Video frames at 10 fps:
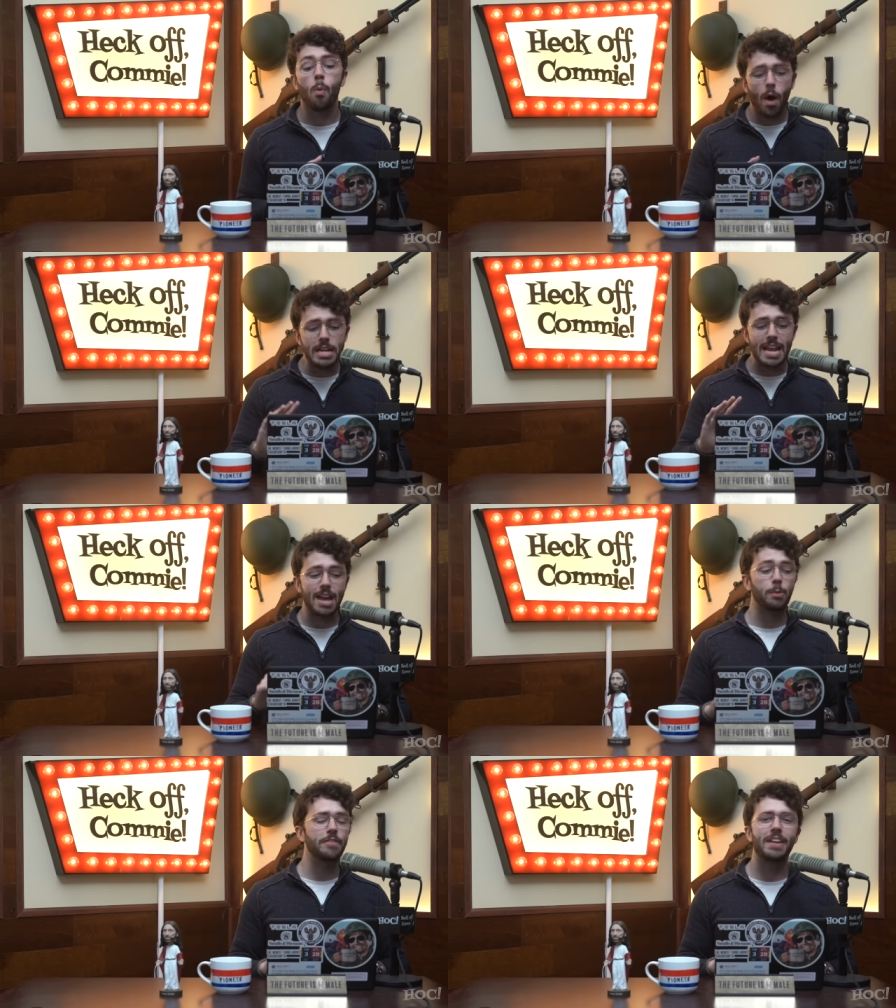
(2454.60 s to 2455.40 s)
one
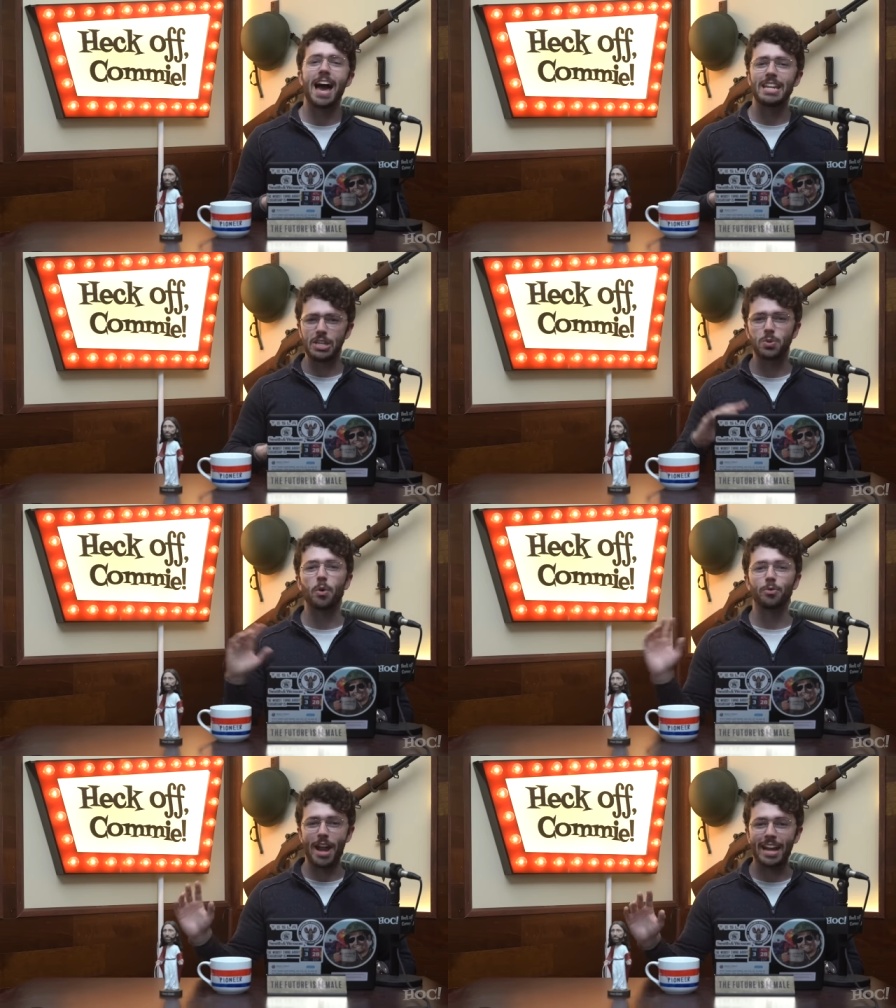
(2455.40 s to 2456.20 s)
day we've got
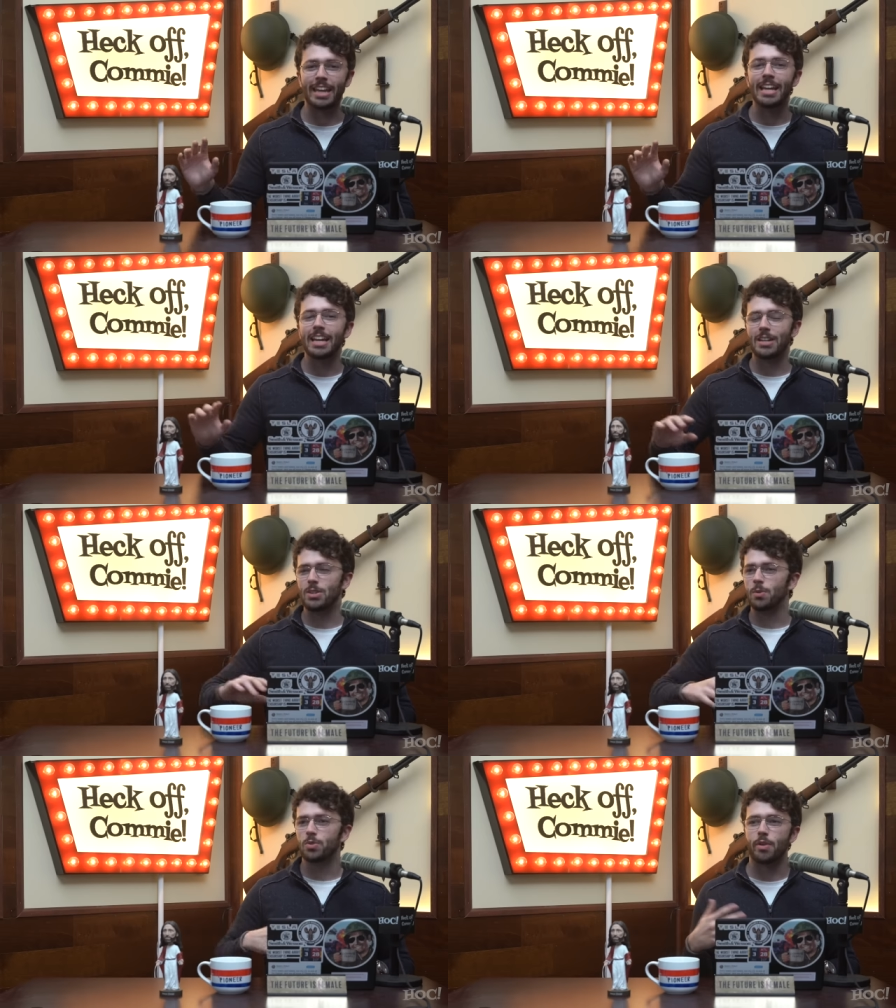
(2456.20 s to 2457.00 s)
indoor rec because
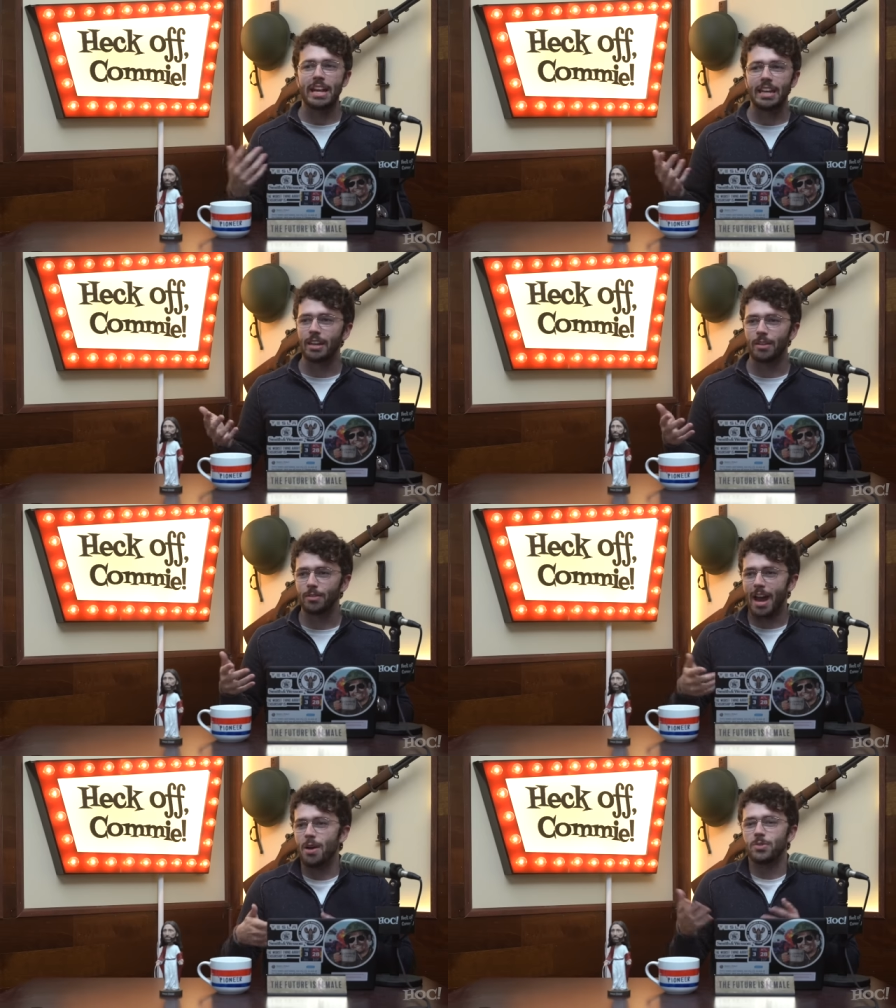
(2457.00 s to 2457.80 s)
it was
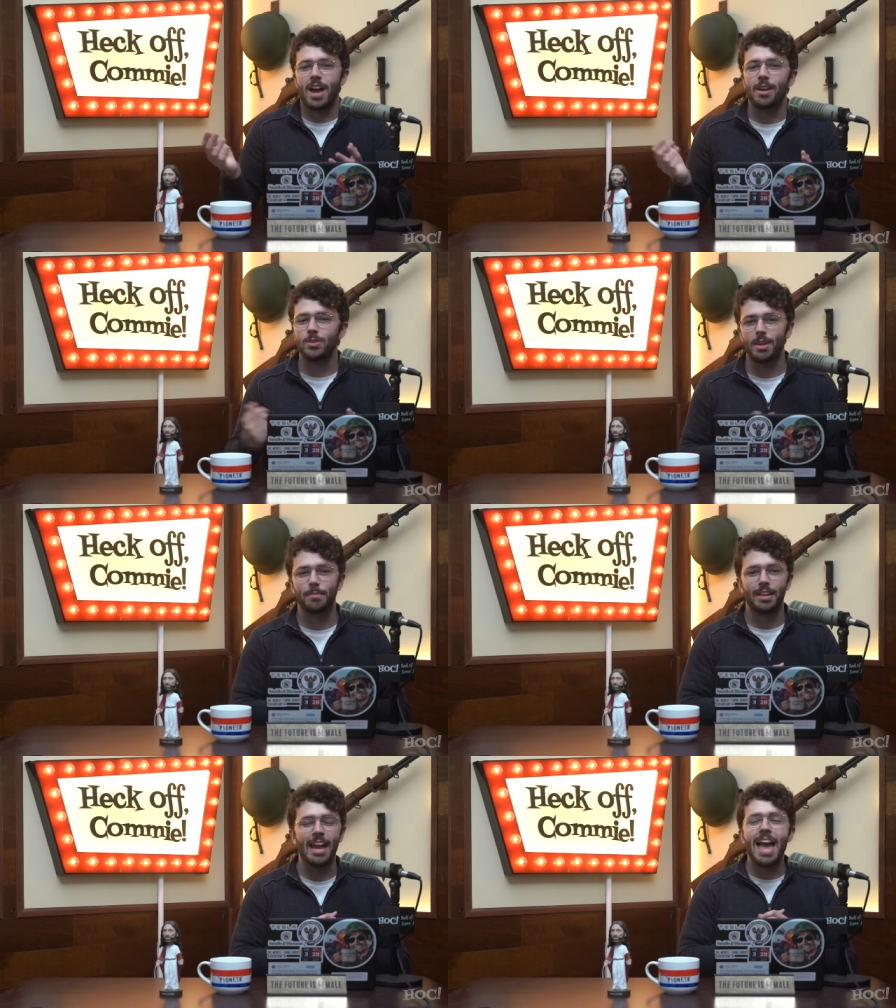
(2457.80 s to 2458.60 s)
raining outside or
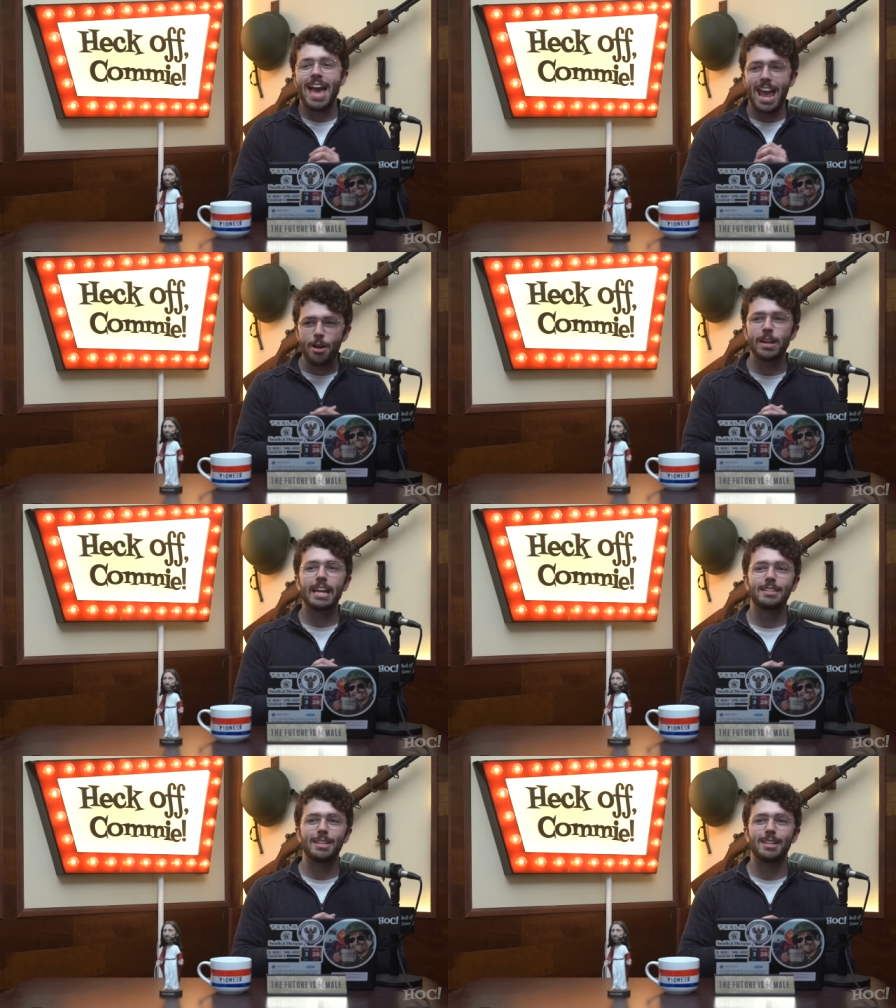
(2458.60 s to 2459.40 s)
something. Harry
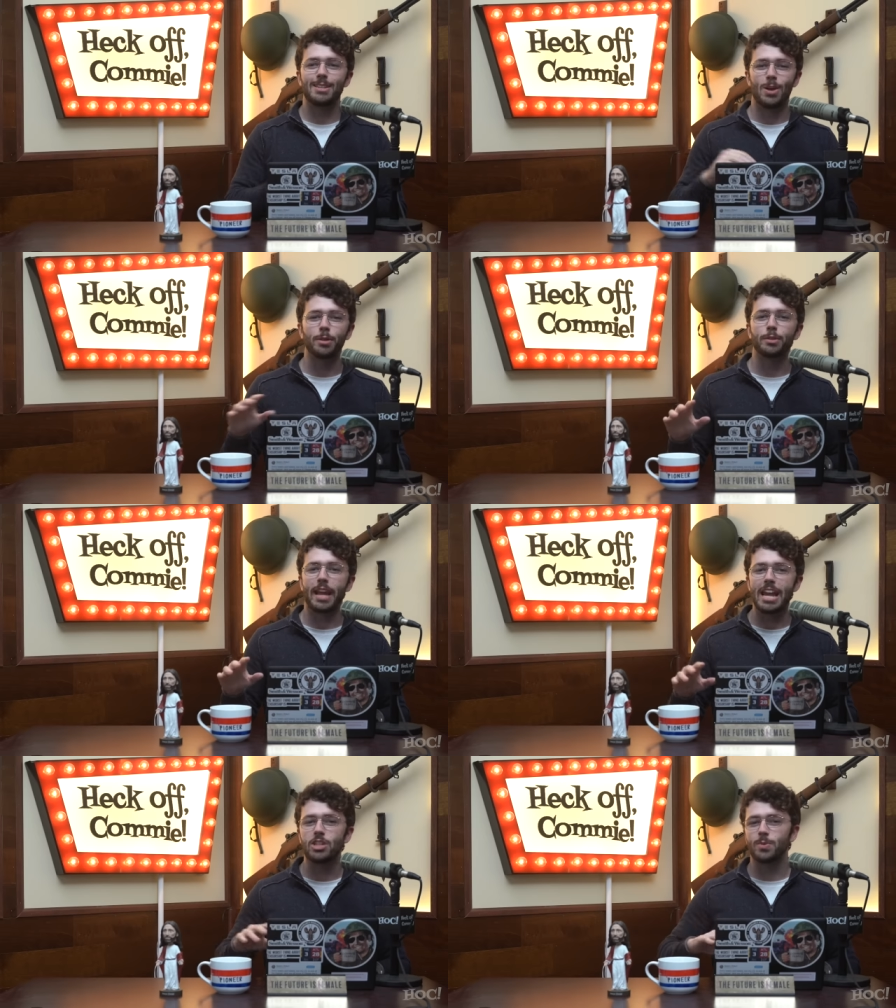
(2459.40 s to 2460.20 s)
gets into this
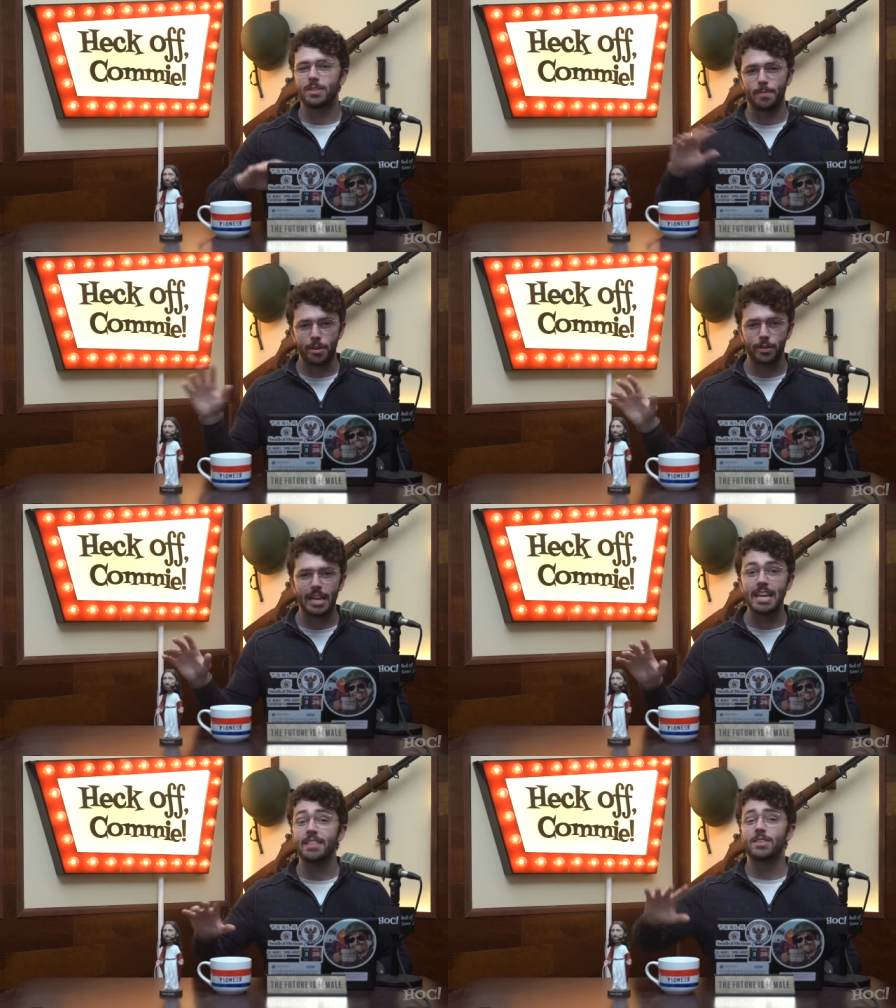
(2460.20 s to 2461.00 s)
altercation with some other
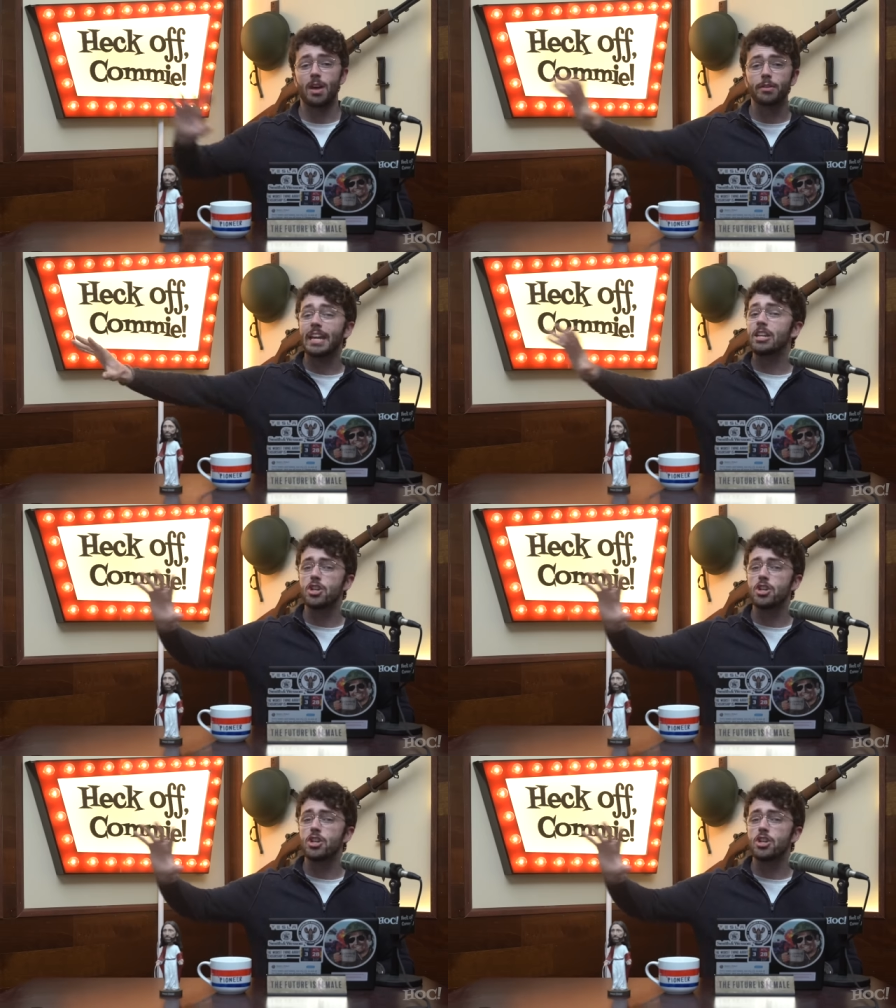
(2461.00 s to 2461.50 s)
kid, and this other kid